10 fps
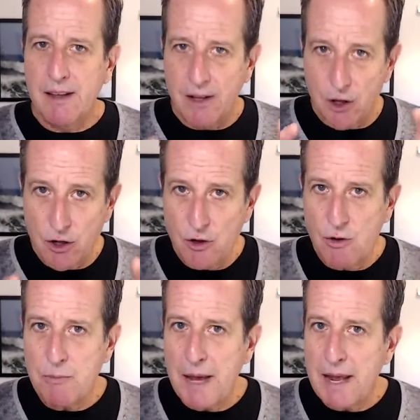You
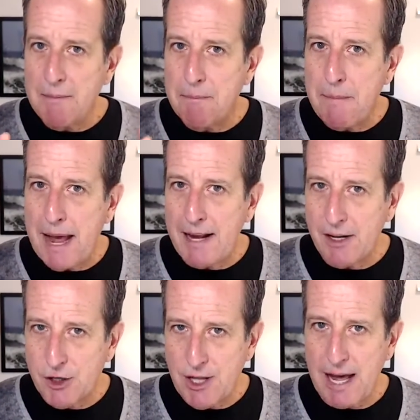may
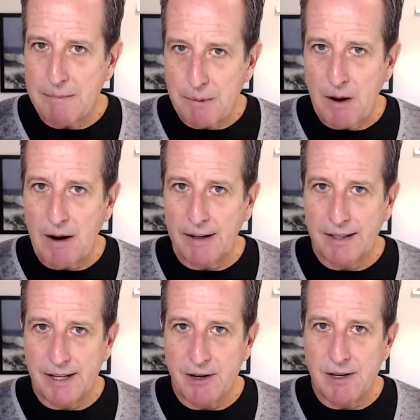manage that product
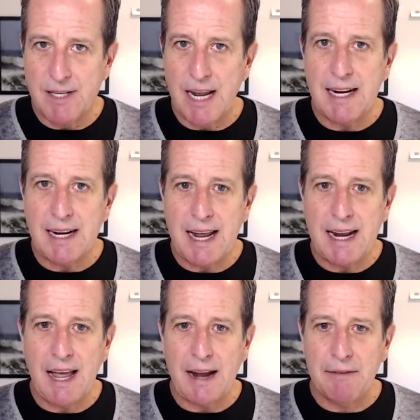in your day to day
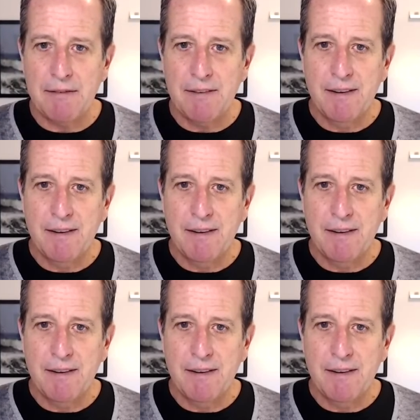life.